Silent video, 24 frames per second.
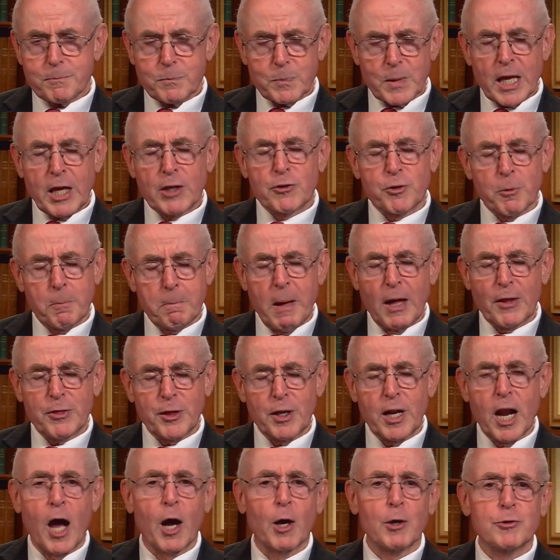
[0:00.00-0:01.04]
It's a
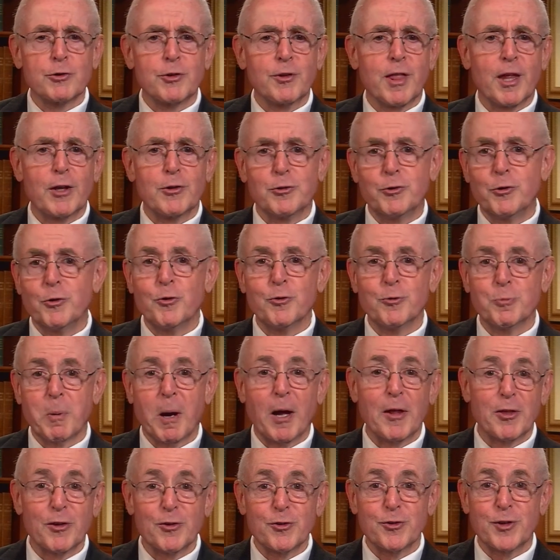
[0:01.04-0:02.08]
methodology that's used by
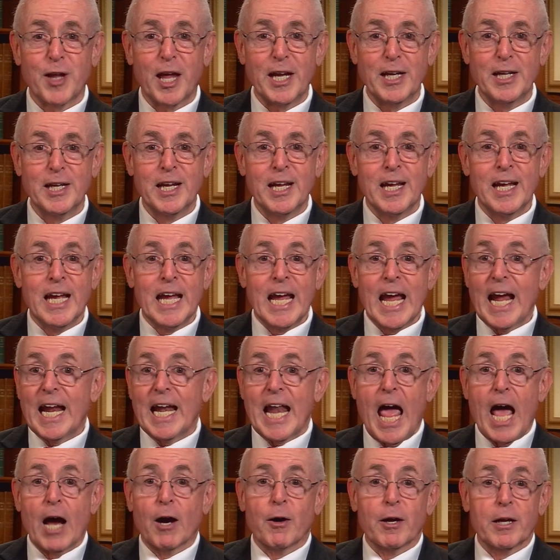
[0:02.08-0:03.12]
the state and
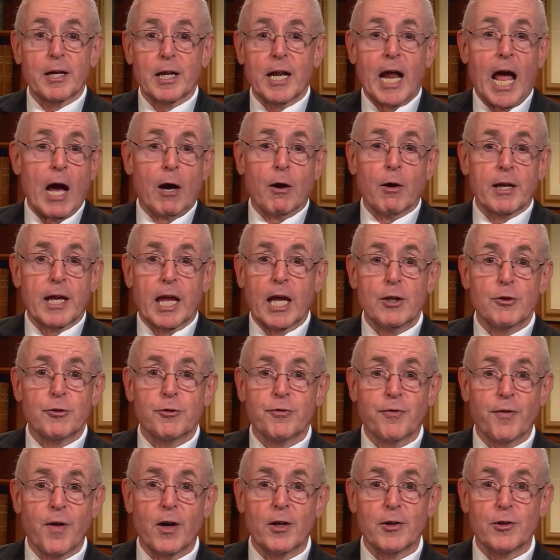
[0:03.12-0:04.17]
how it allocates
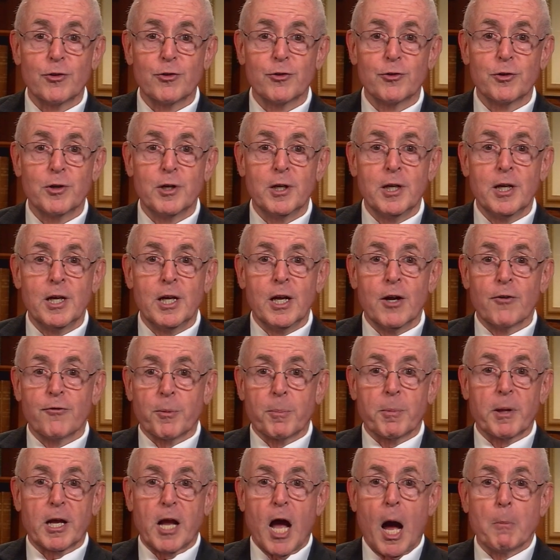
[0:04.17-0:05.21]
funds from
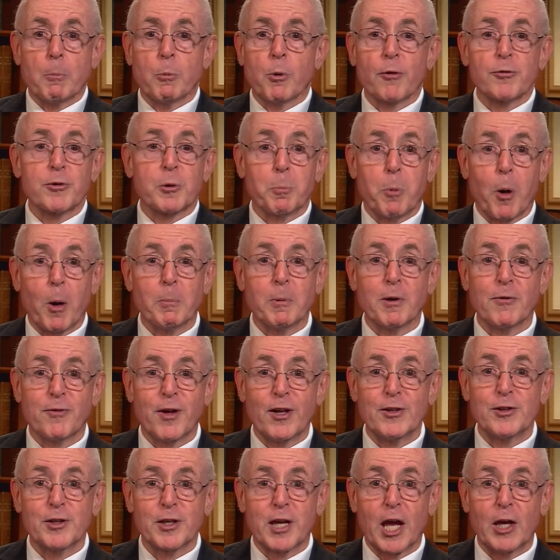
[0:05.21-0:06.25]
the Commonwealth Department of
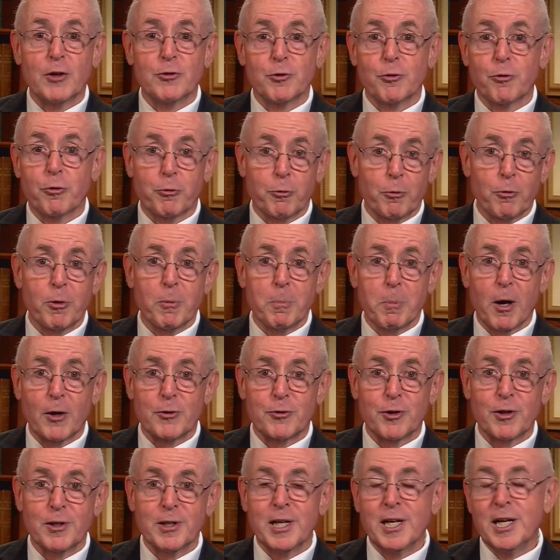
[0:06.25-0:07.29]
Education through the
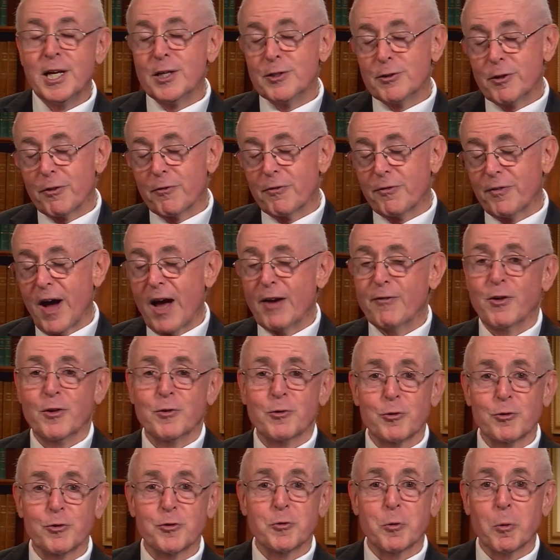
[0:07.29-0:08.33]
budget to the
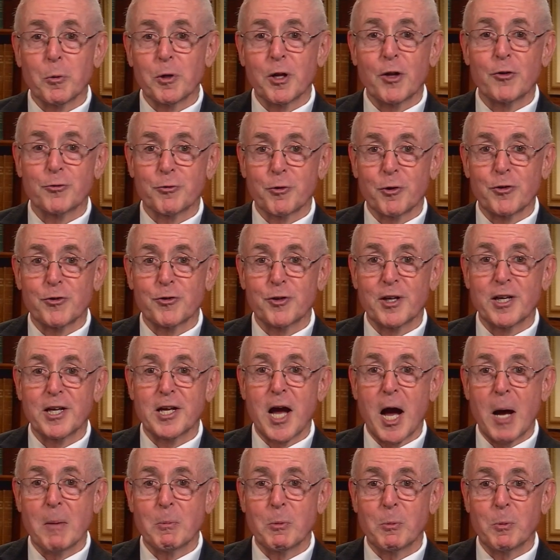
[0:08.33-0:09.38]
500 school districts in the
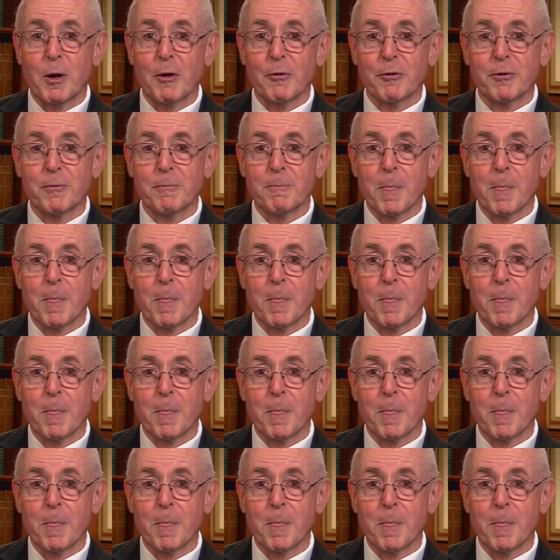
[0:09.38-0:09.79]
Commonwealth.